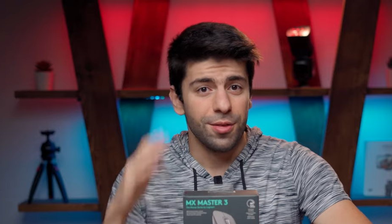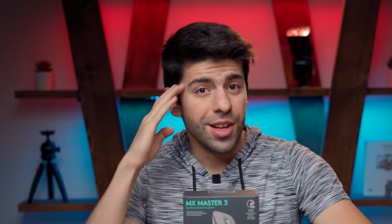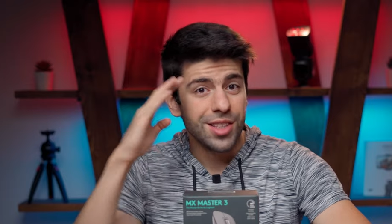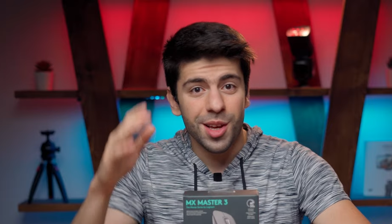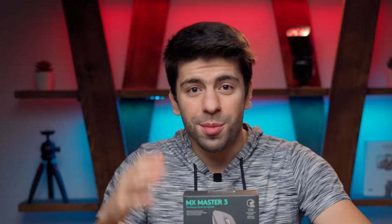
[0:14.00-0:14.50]

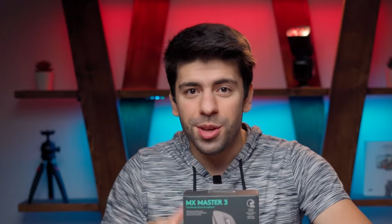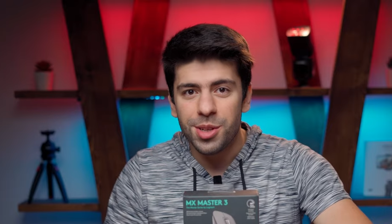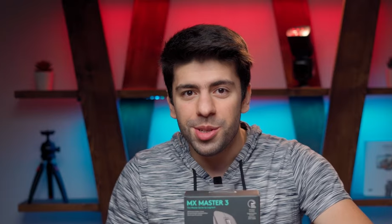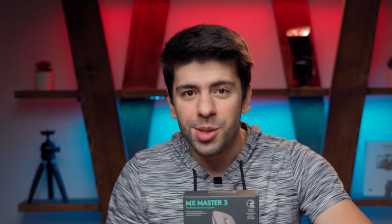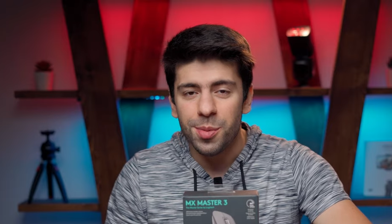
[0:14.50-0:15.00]
What's up
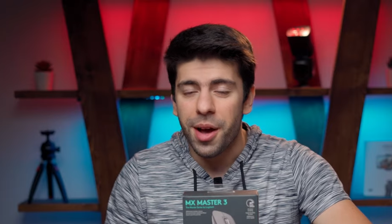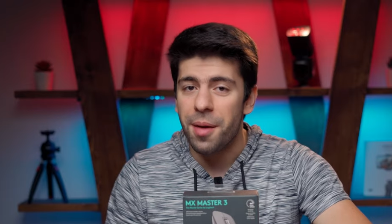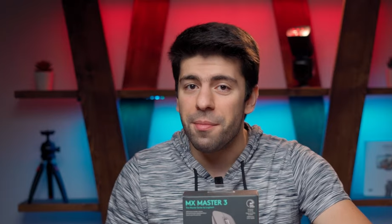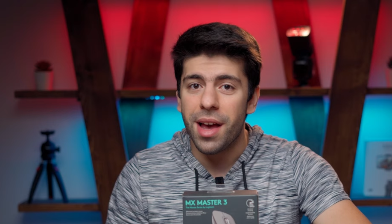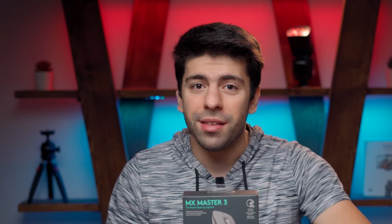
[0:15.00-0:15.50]
YouTube, I
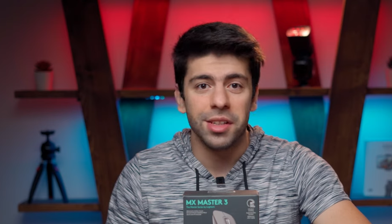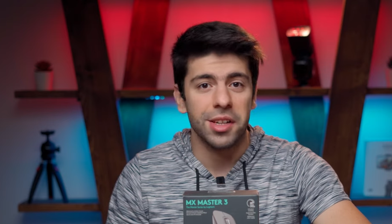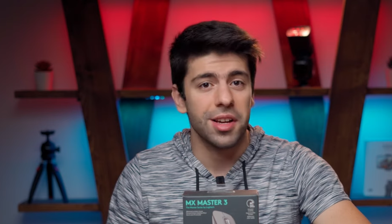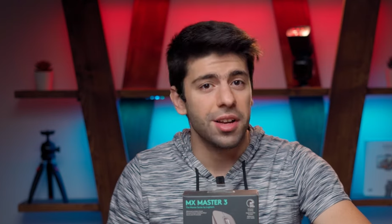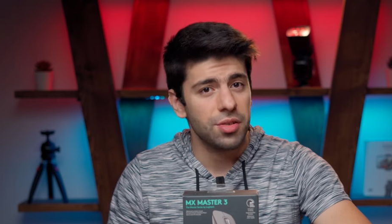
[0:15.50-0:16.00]
am back with
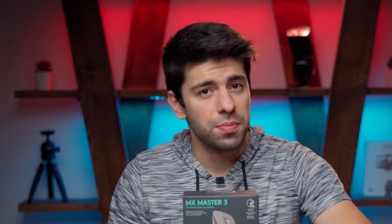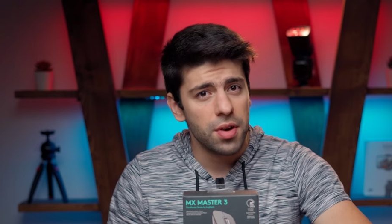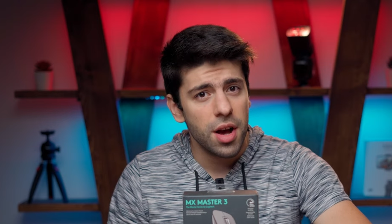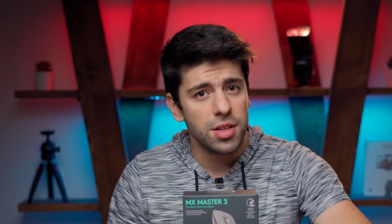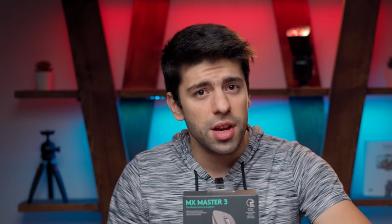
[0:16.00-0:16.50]
another
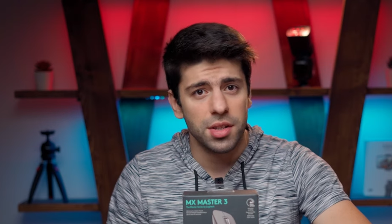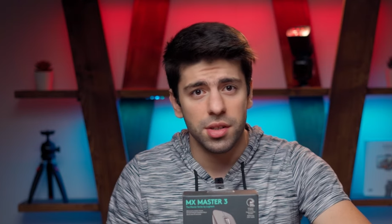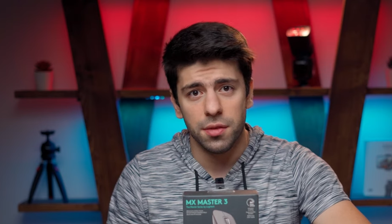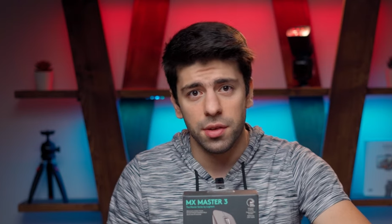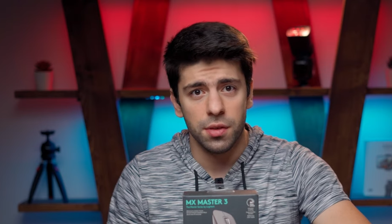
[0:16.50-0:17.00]
product
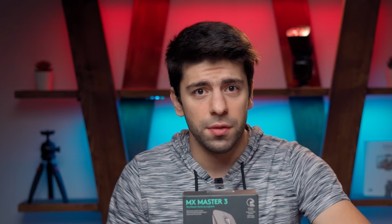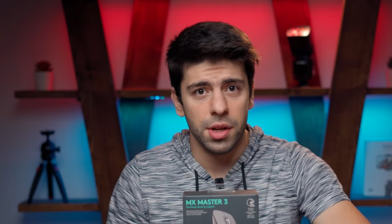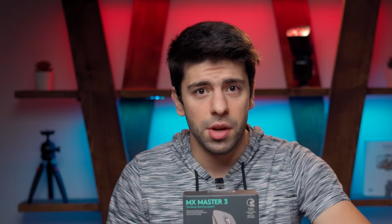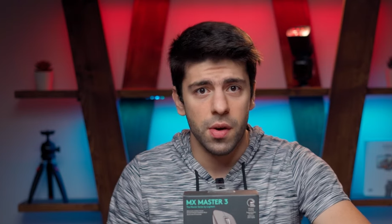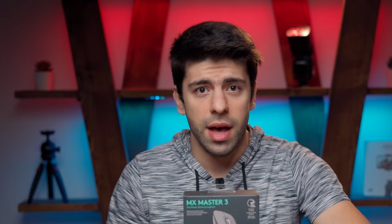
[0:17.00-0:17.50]
review
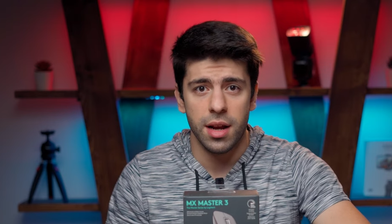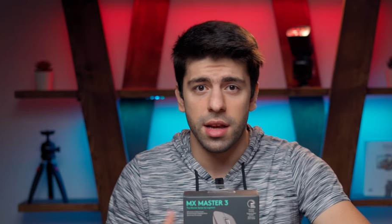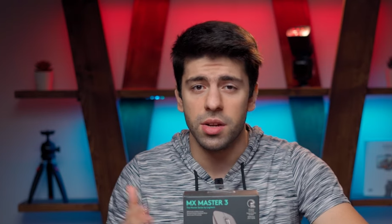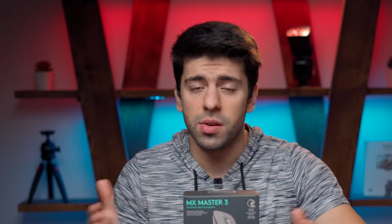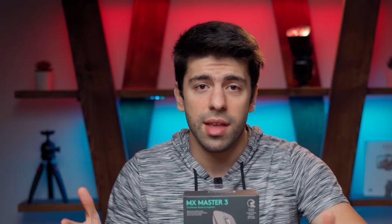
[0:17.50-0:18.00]
video and
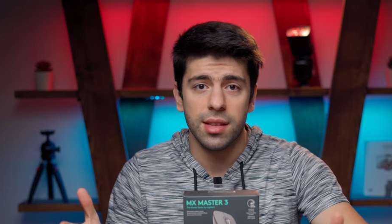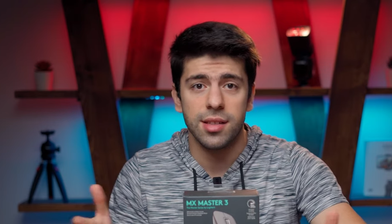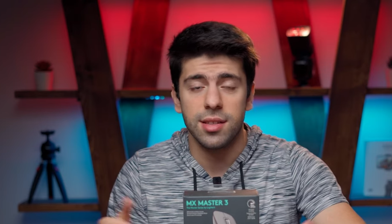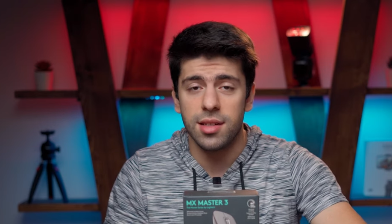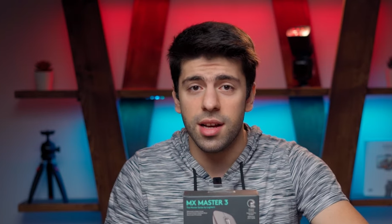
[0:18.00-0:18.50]
I know that
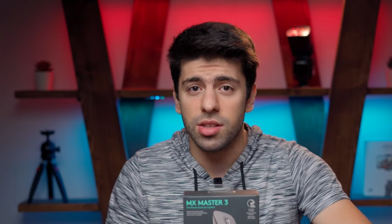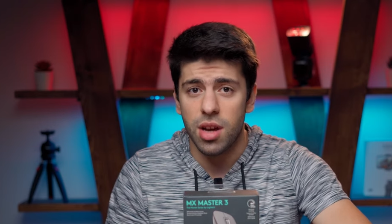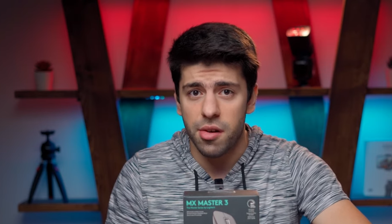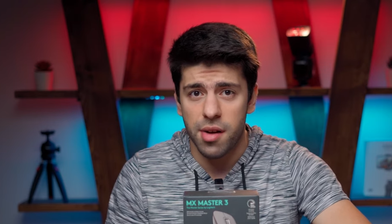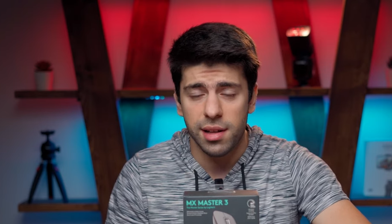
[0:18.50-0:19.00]
this is not
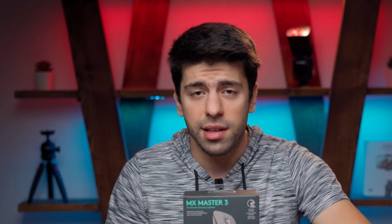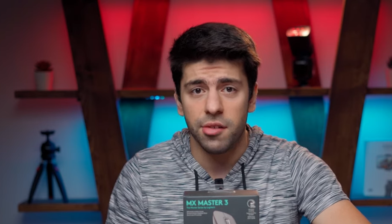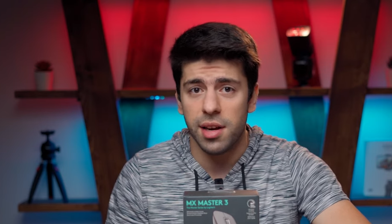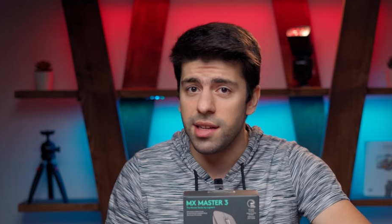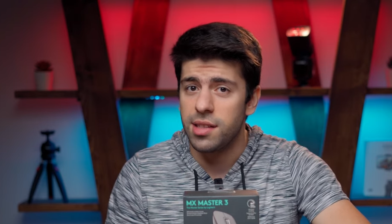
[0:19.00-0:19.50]
directly
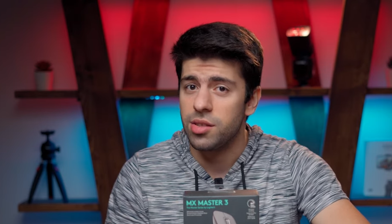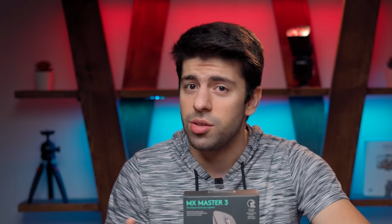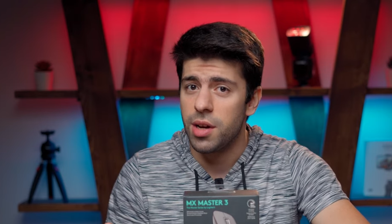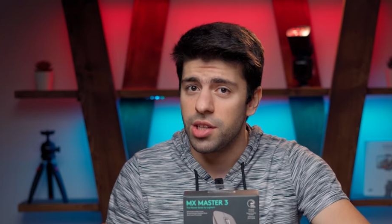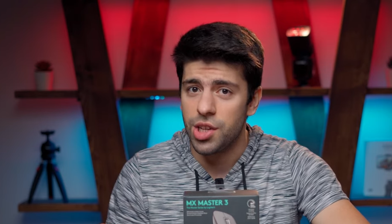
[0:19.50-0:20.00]
related
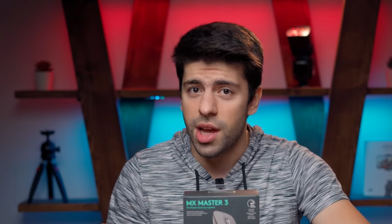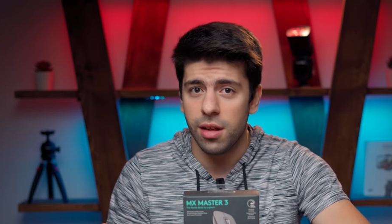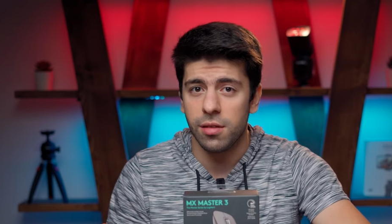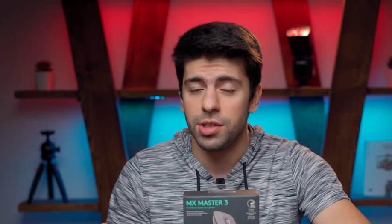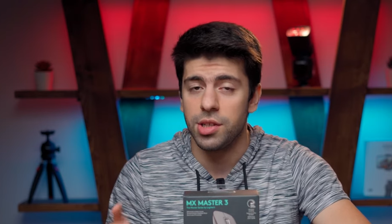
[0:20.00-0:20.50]
to my
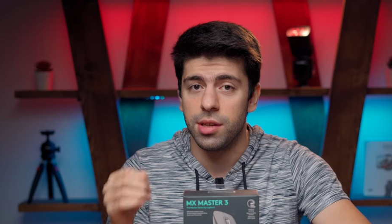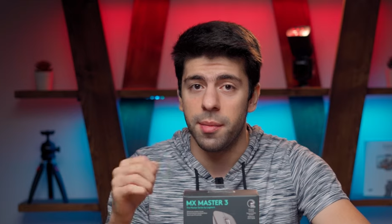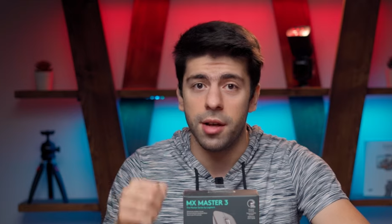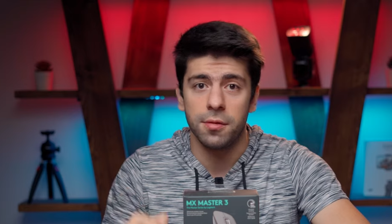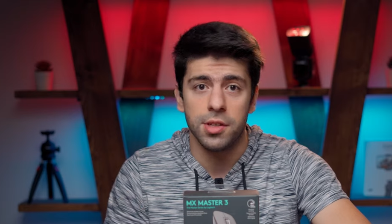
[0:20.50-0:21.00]
channel which is
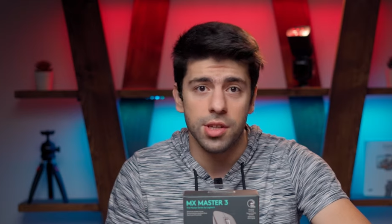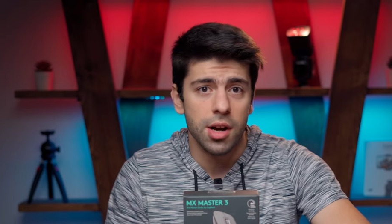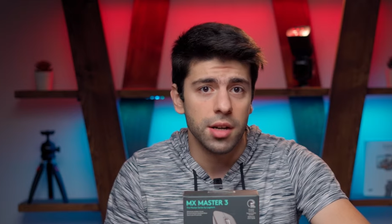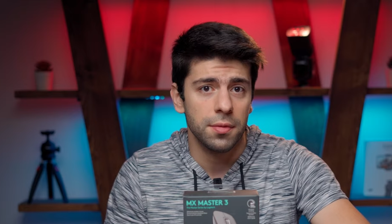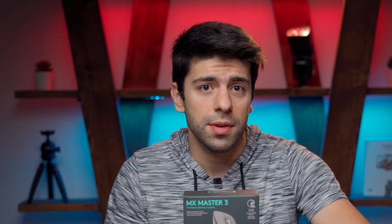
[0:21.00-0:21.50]
about
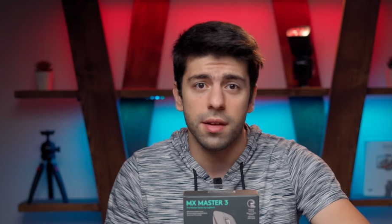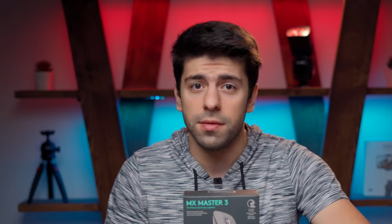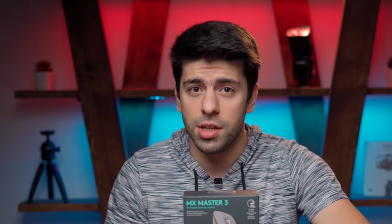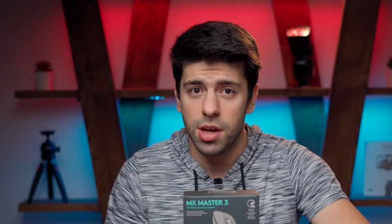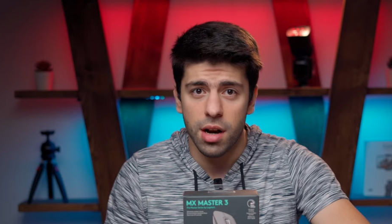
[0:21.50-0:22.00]
photography and
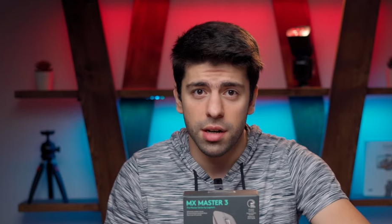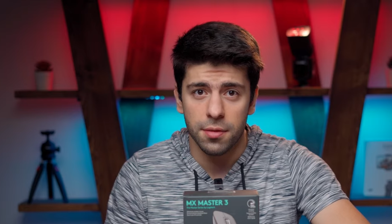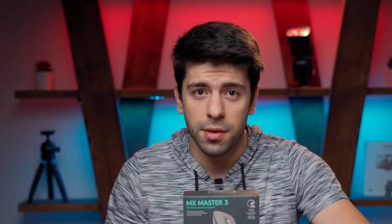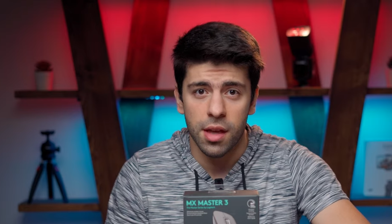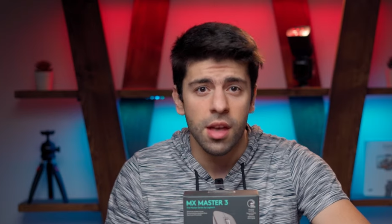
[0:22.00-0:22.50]

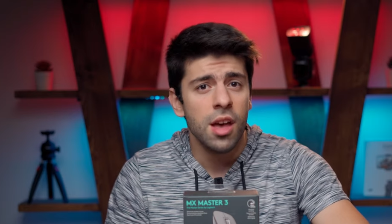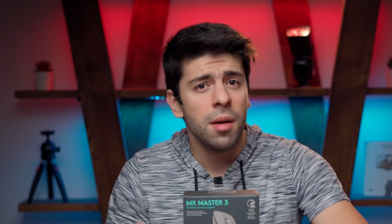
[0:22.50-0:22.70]
videography,